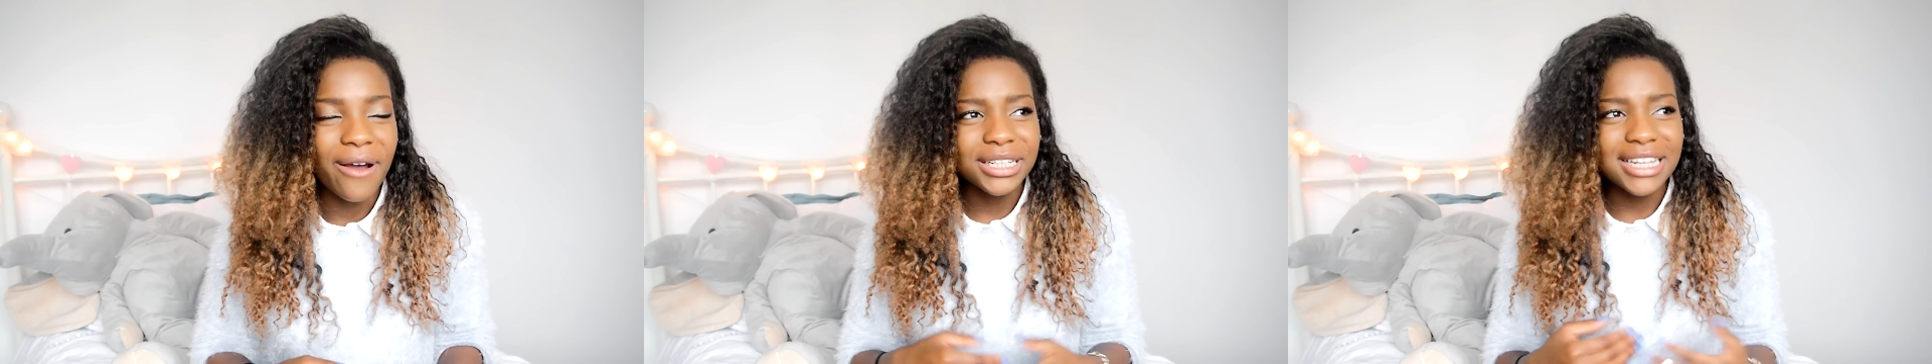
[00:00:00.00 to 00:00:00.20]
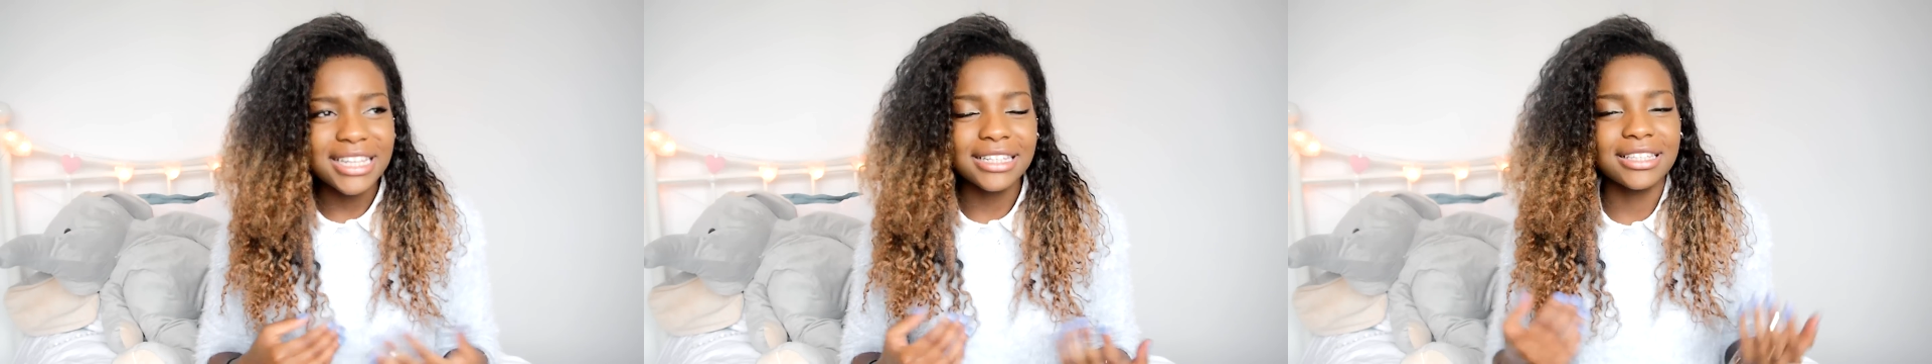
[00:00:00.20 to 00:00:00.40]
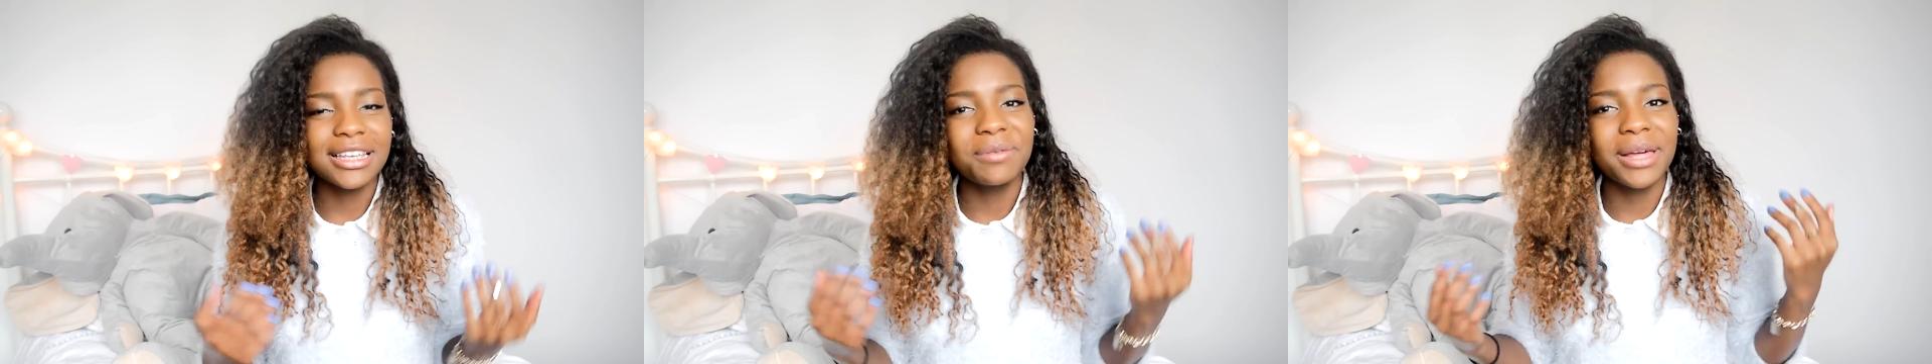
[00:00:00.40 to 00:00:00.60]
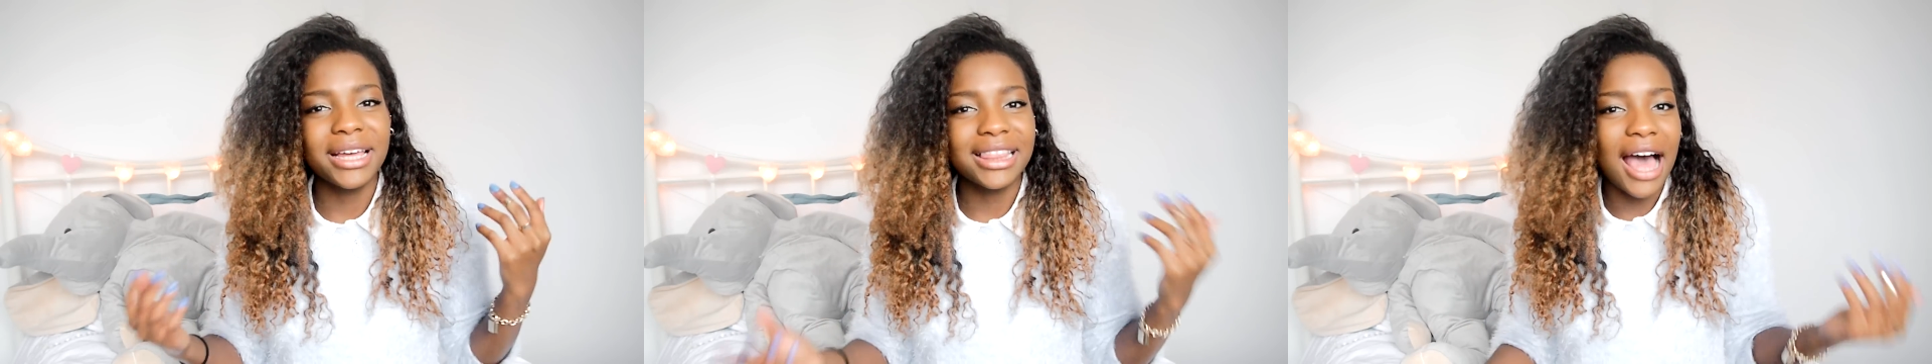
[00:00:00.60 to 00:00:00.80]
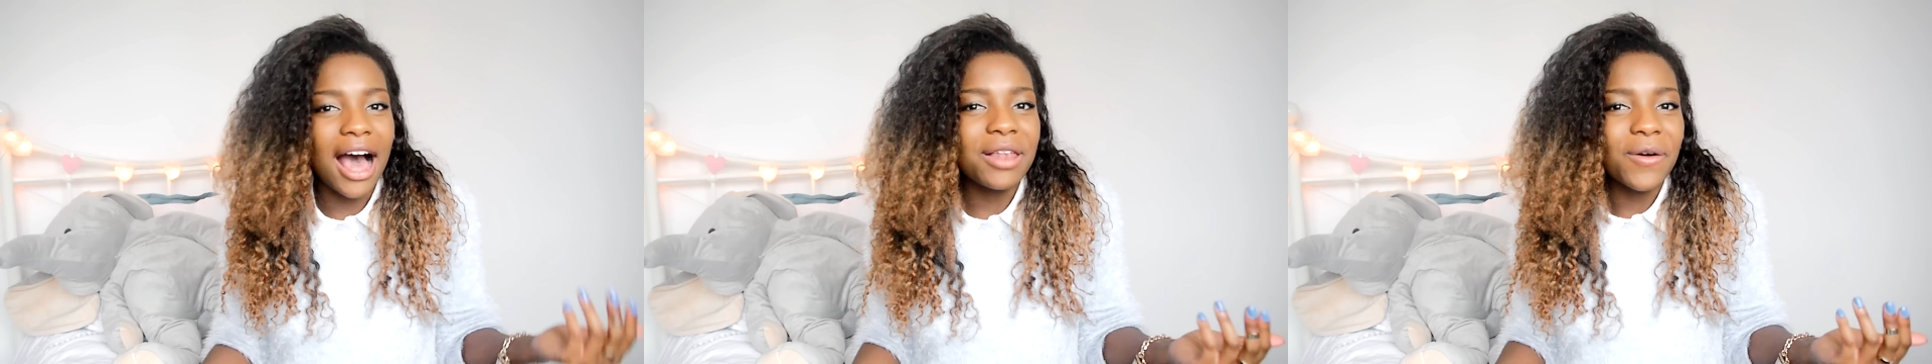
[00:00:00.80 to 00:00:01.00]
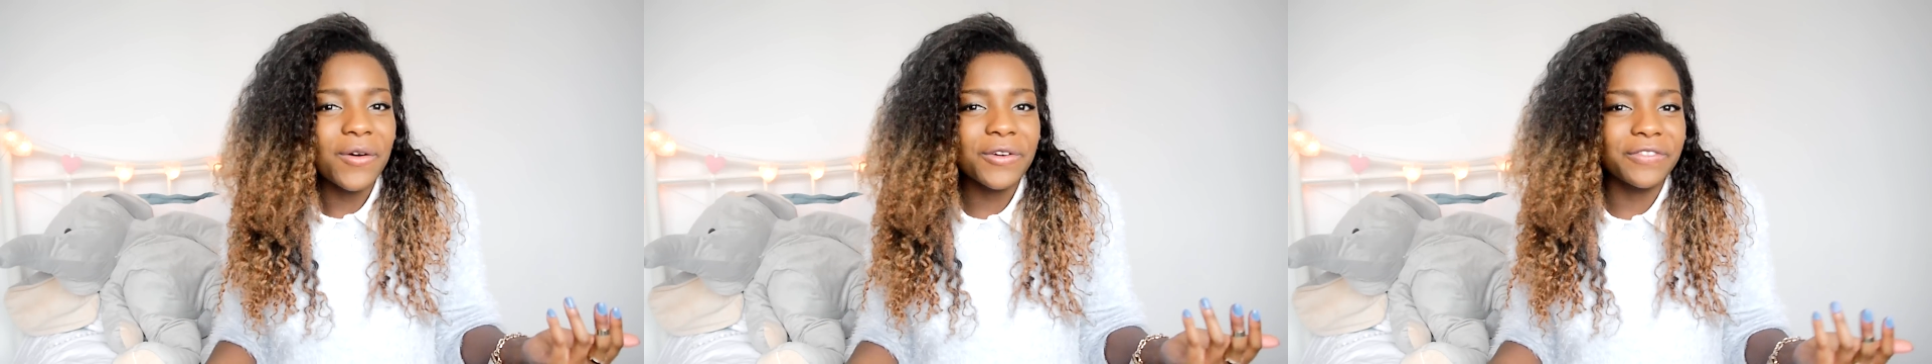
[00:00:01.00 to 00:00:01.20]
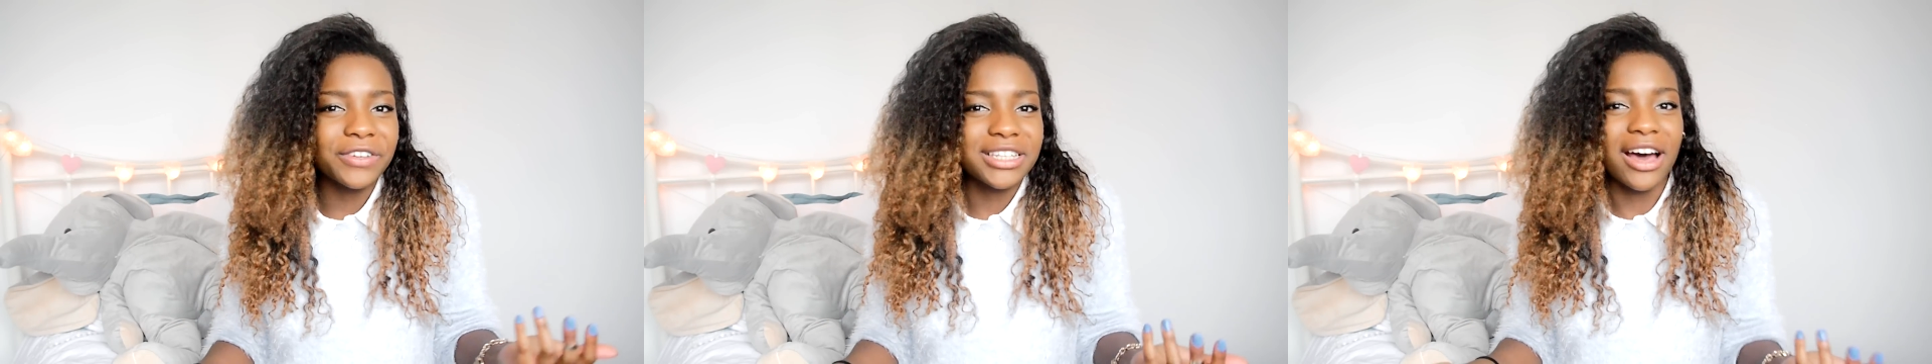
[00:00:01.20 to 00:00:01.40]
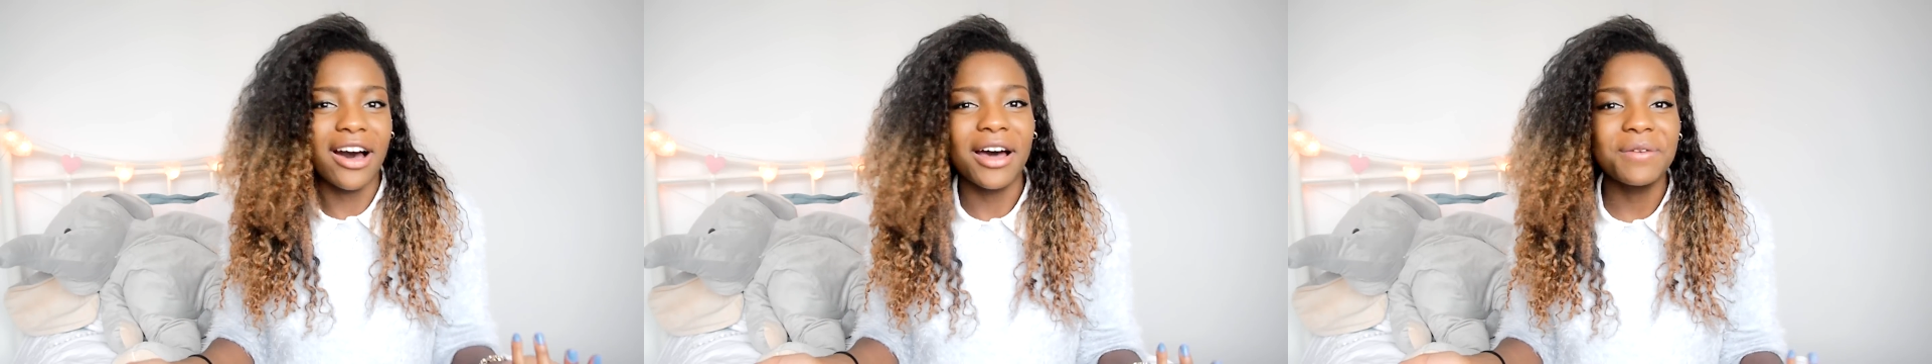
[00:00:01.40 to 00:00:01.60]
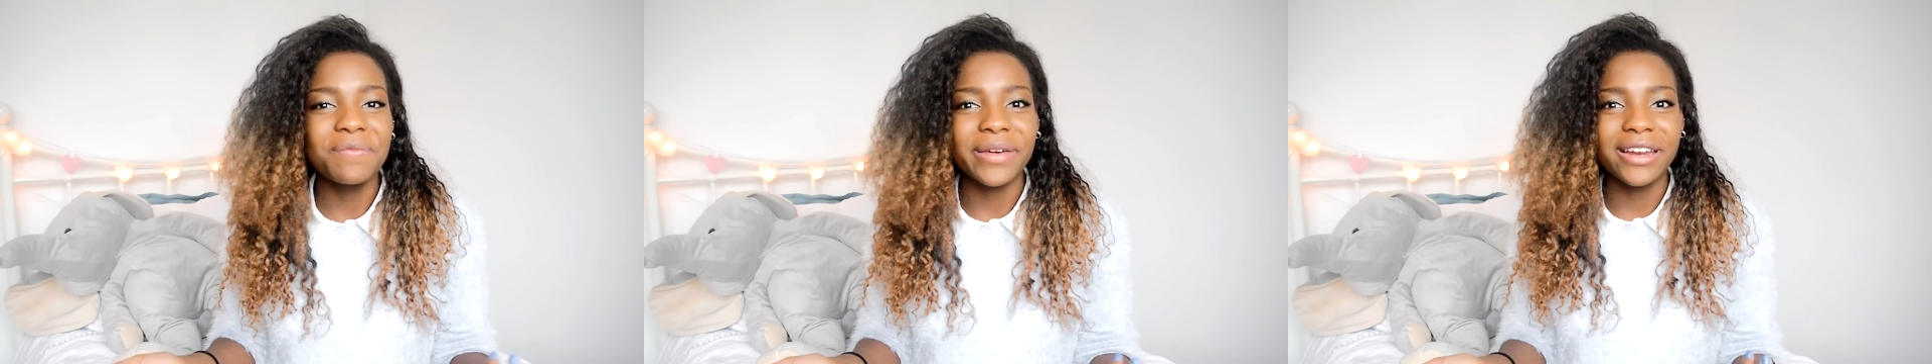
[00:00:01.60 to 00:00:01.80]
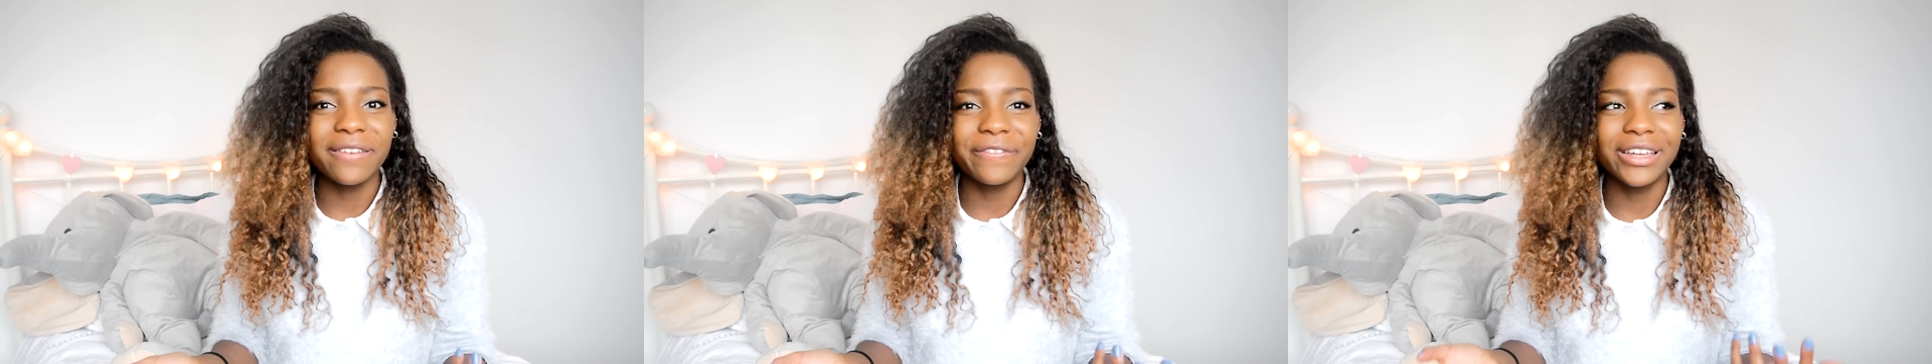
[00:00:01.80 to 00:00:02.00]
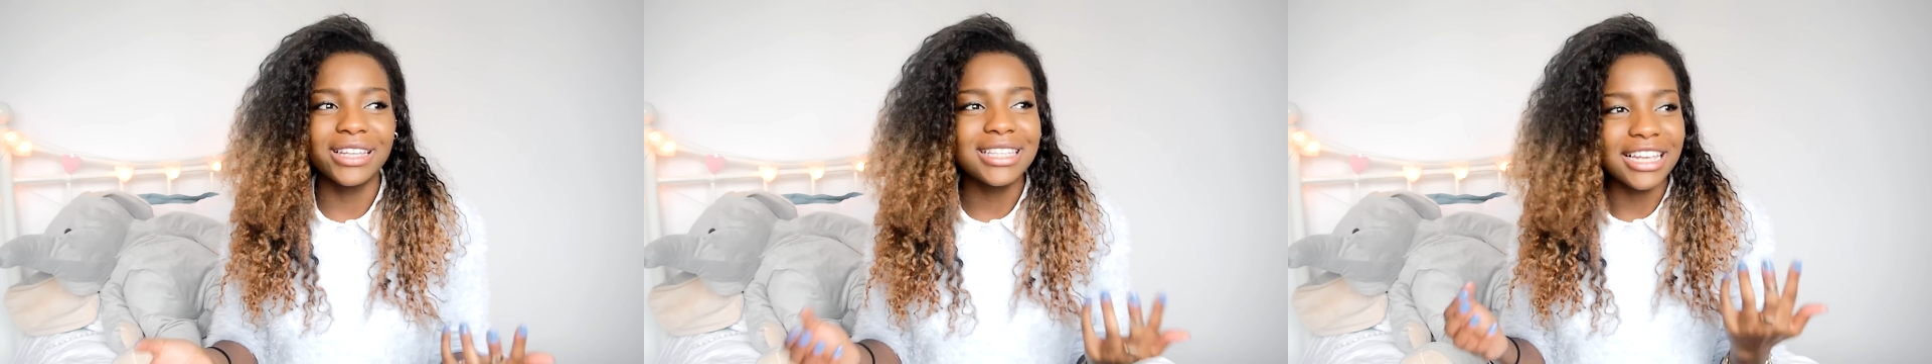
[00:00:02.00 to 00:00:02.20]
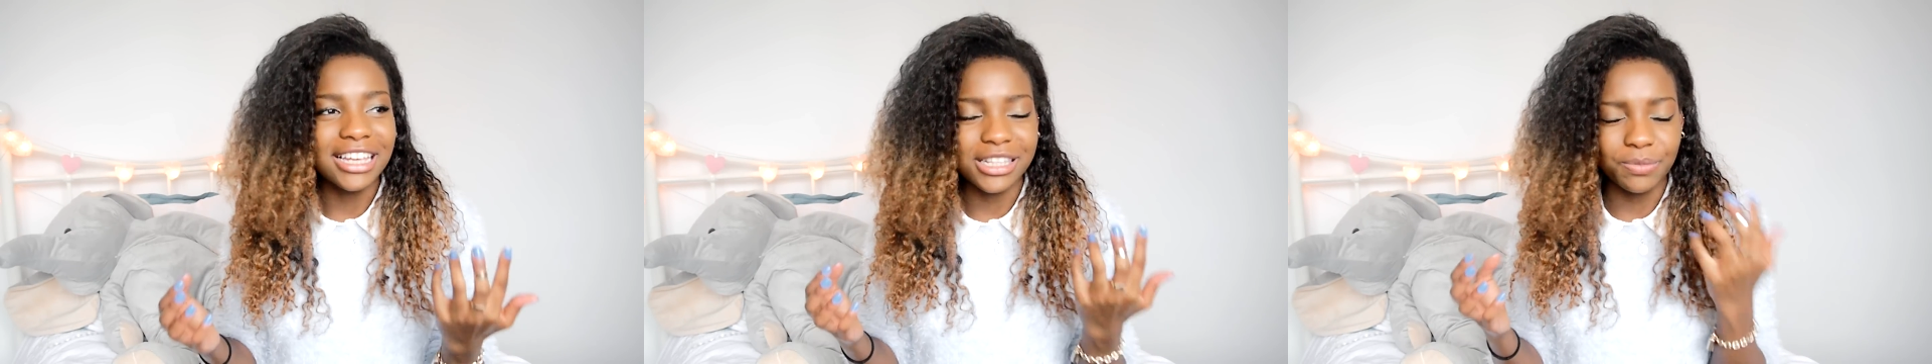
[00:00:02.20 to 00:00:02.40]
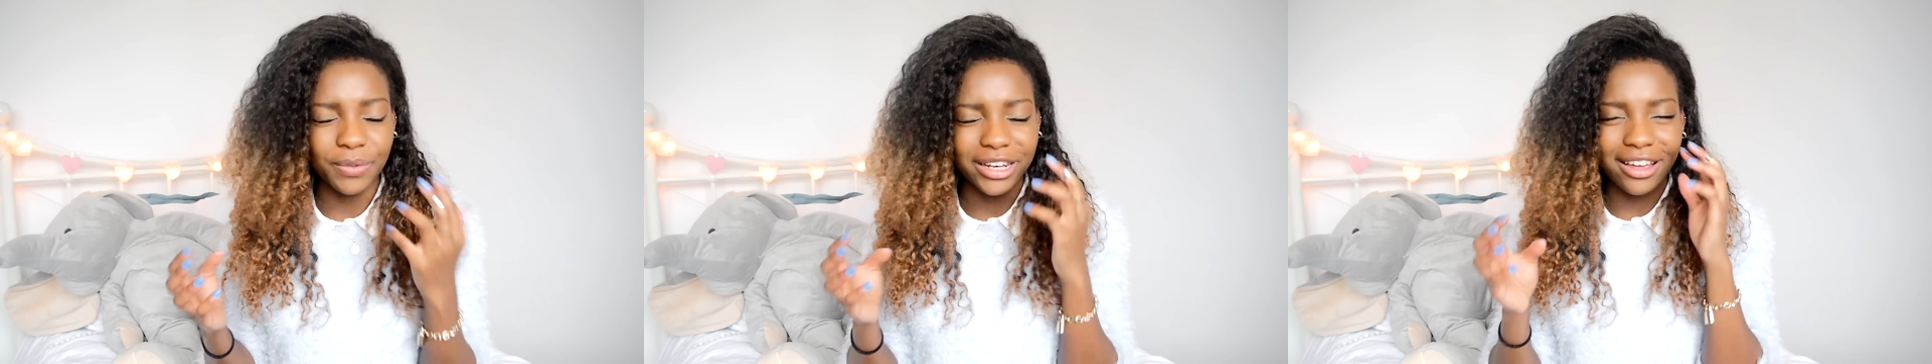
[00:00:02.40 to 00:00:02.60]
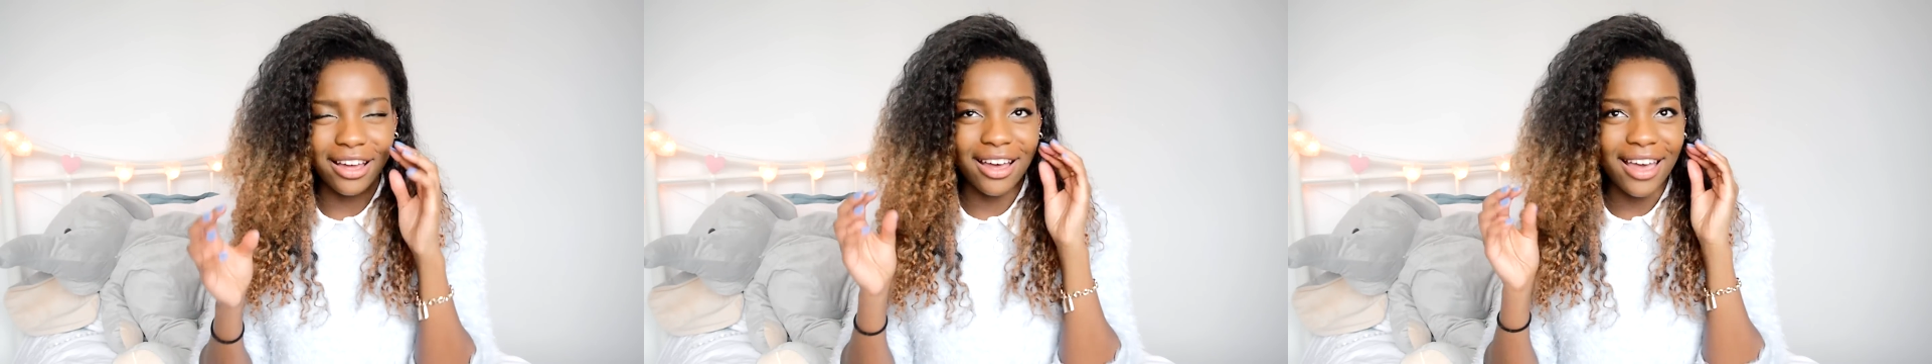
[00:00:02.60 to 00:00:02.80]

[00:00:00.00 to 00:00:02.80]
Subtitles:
It doesn't seem like that long of a time, but it feels like it's been